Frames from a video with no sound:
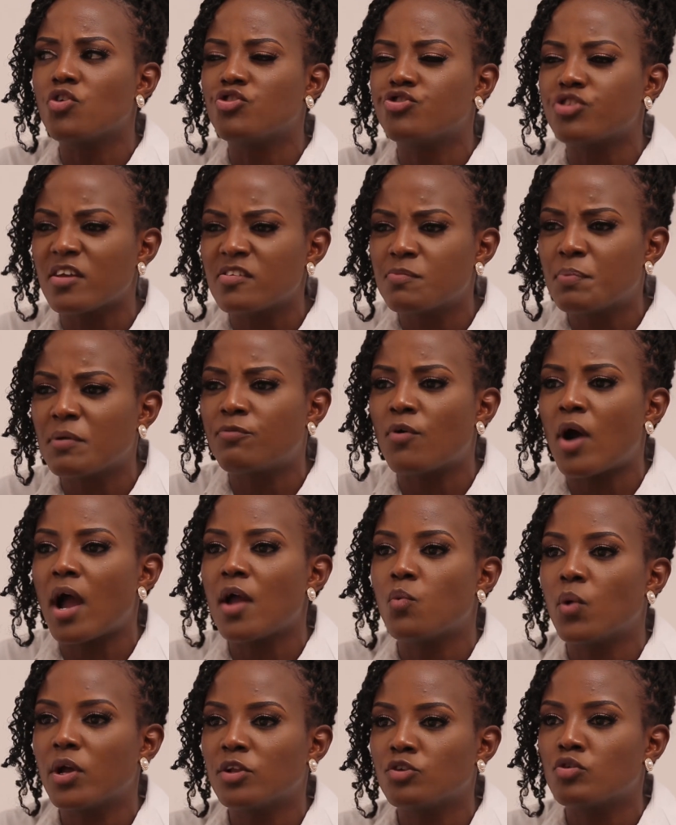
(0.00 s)
just before
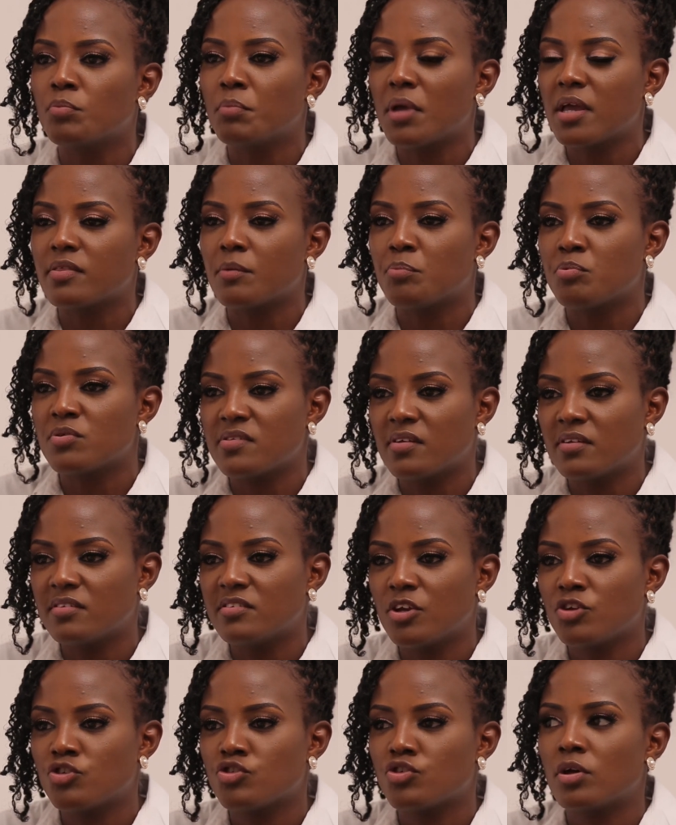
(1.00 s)
I went to make the
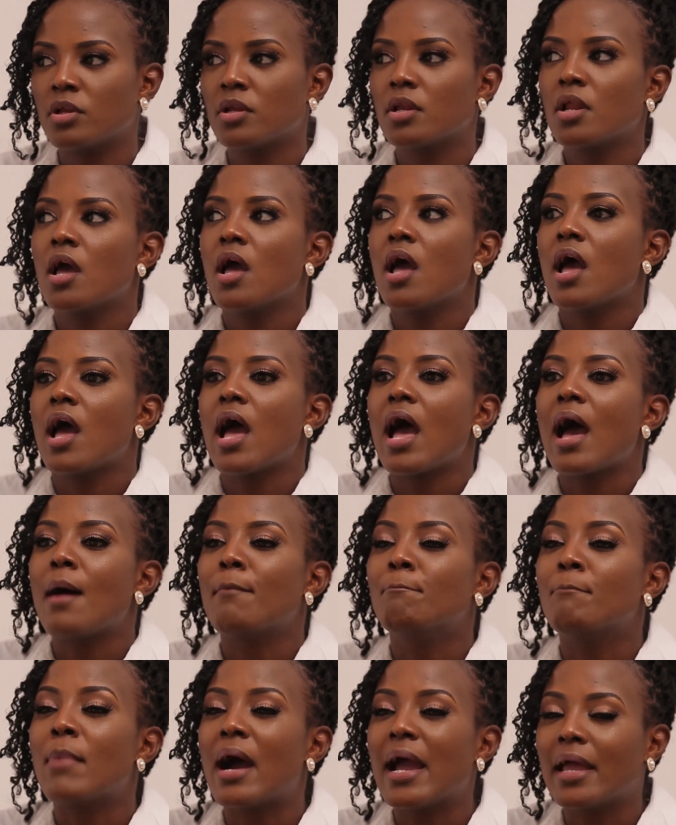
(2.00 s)
presentation,
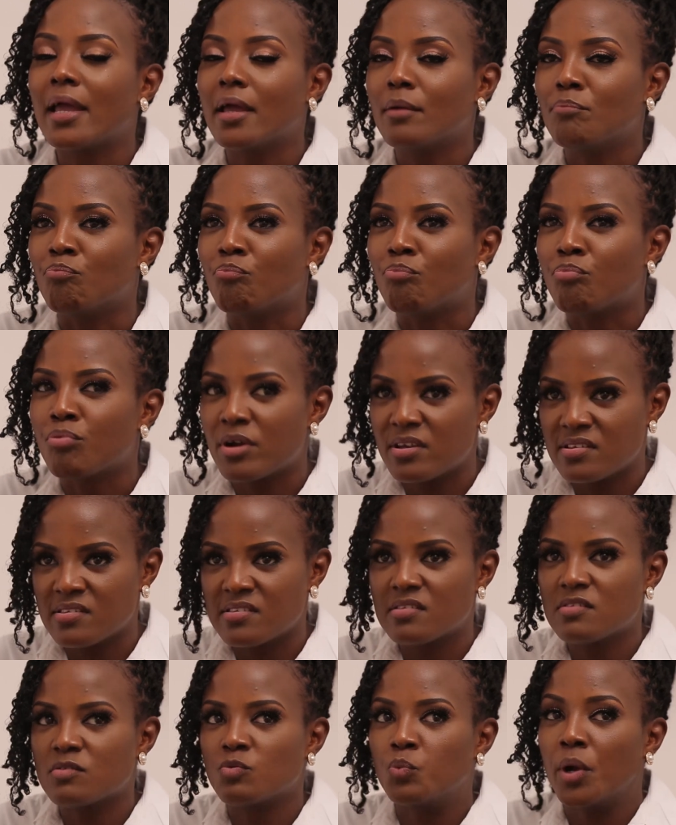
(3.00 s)
my
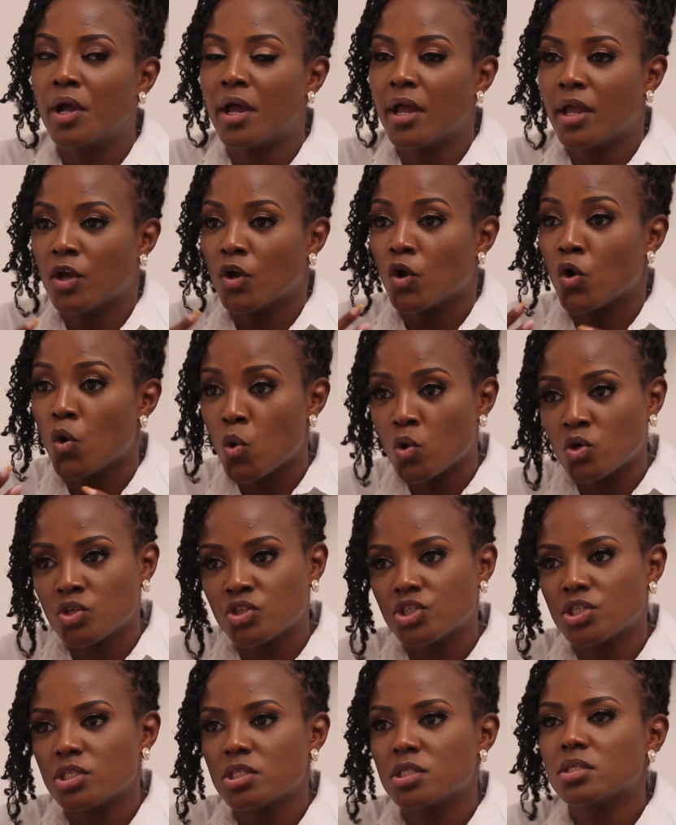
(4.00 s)
breasts were
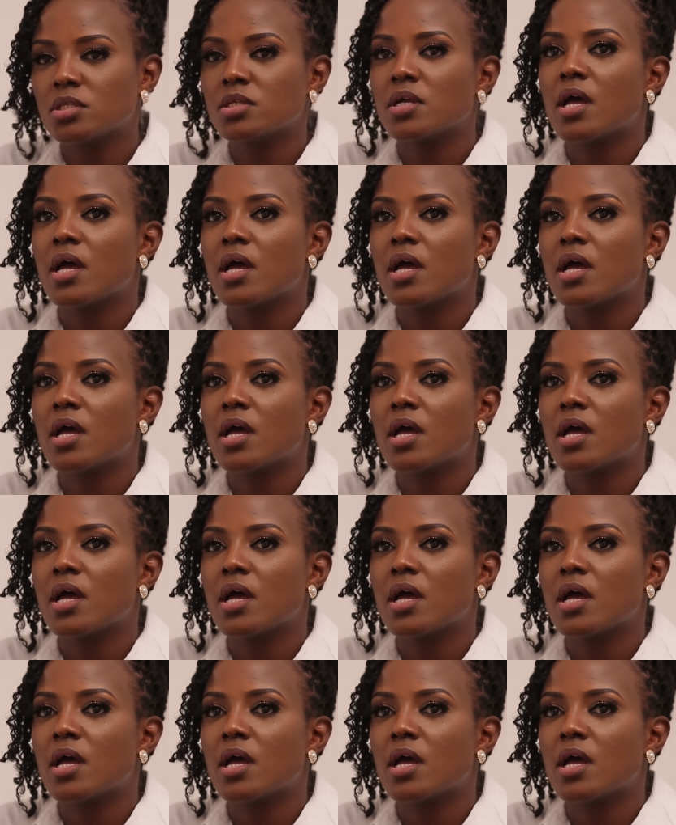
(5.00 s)
engorged